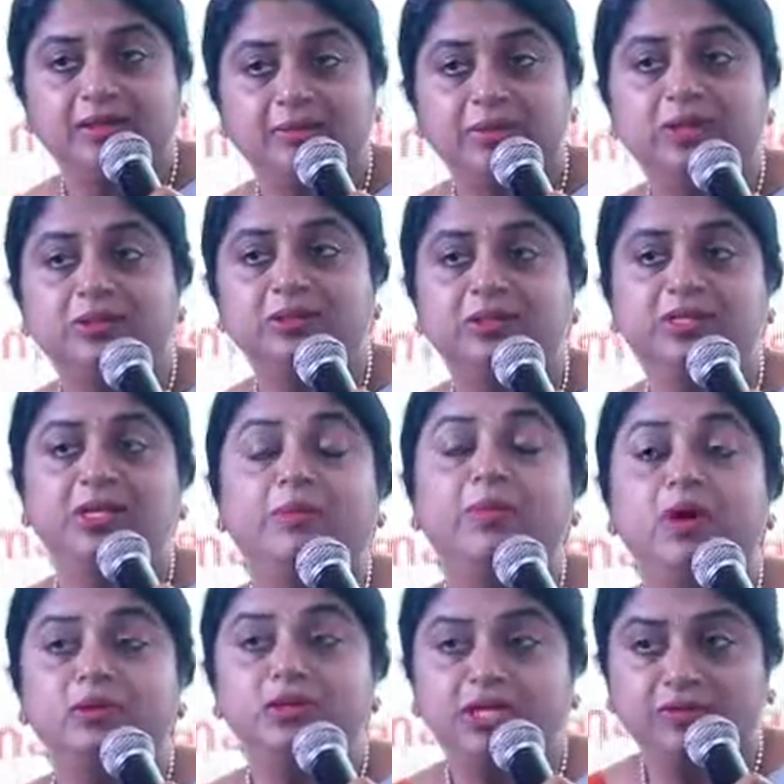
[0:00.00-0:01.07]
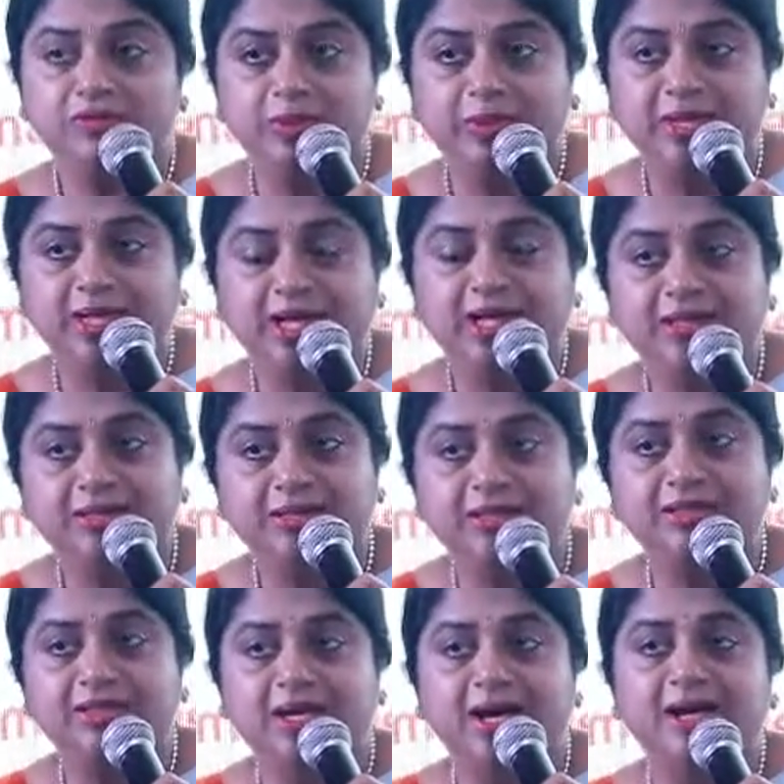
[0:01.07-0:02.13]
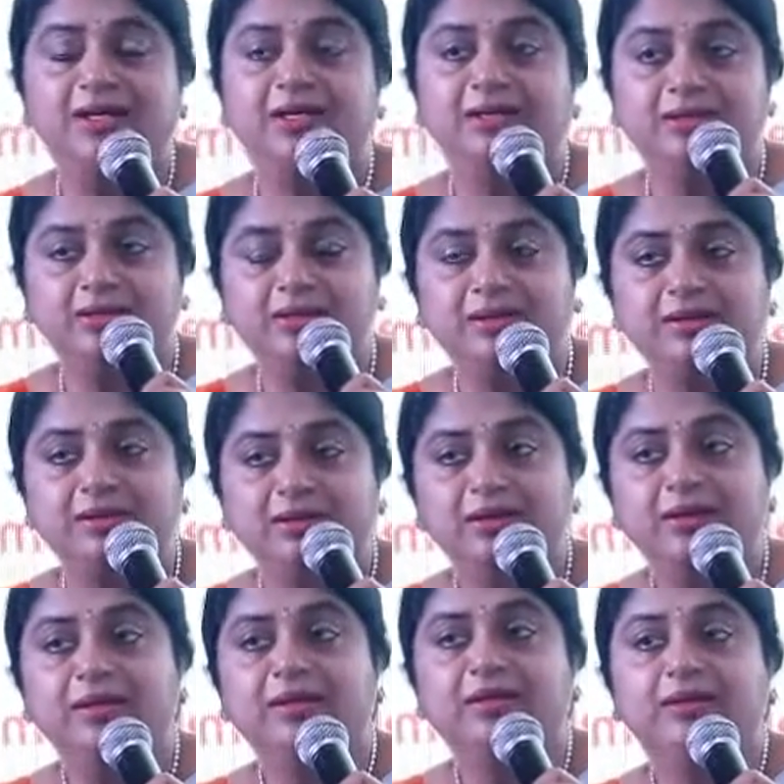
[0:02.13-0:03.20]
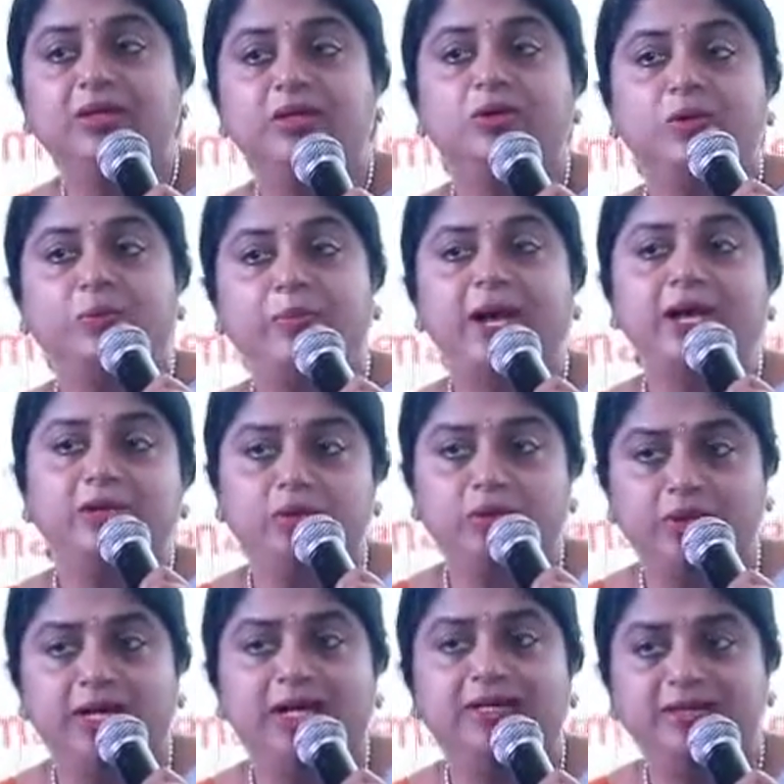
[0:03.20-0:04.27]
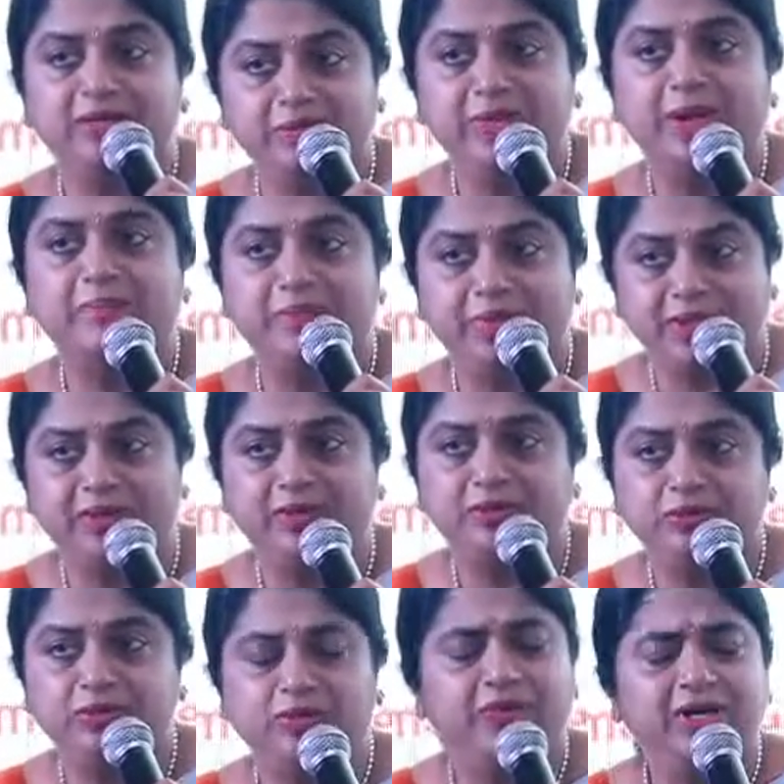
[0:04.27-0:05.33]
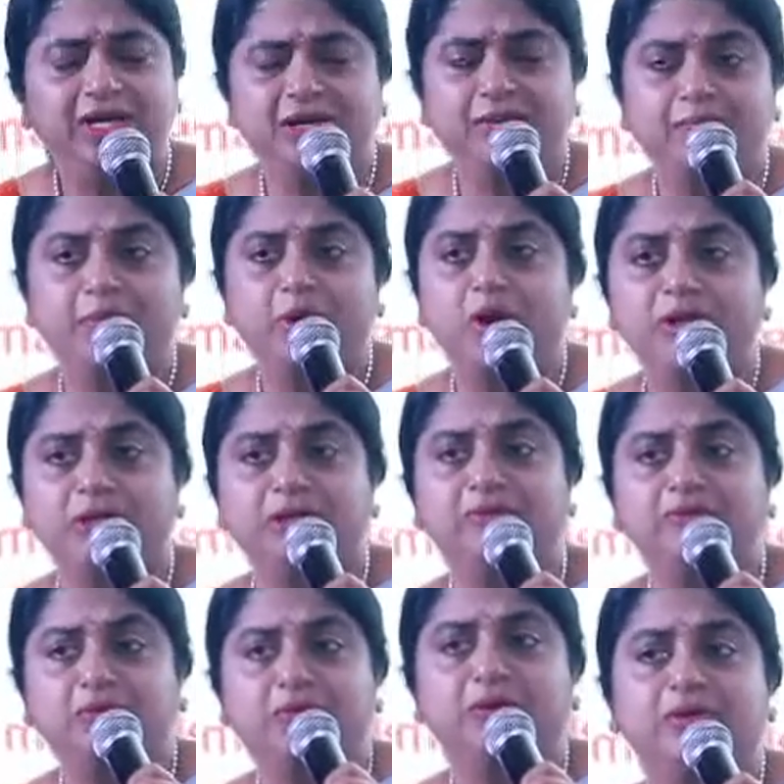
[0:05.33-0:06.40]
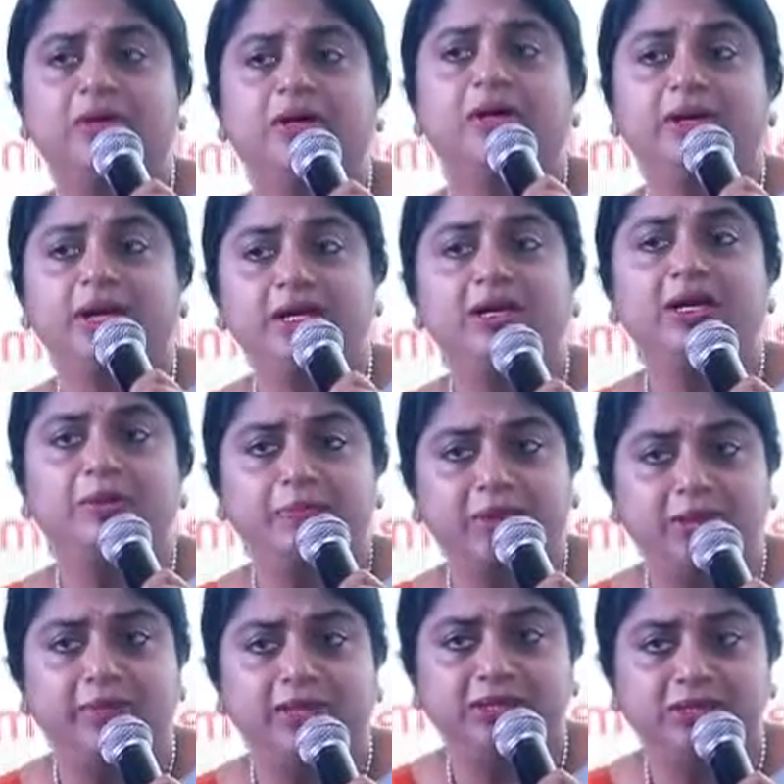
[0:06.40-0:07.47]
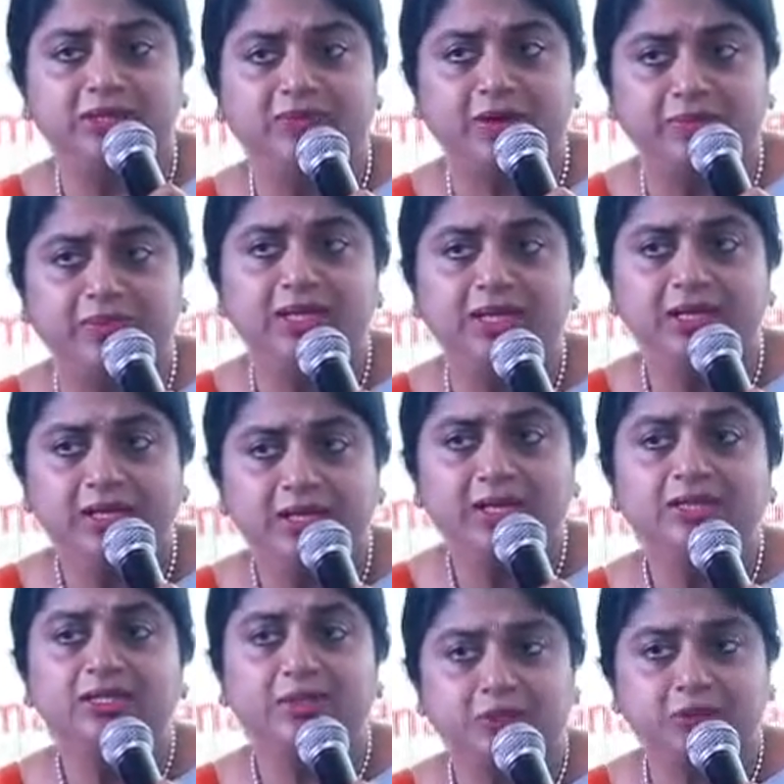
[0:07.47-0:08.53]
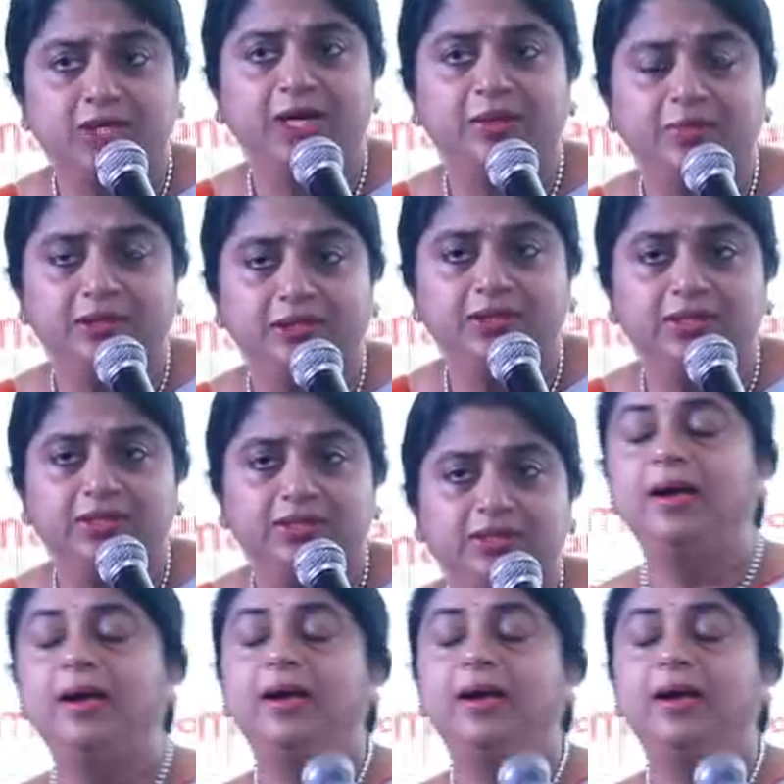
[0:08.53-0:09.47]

because the amounts have to be collected and in turn you know paid to another member. Very important for regular payments from the subscribers.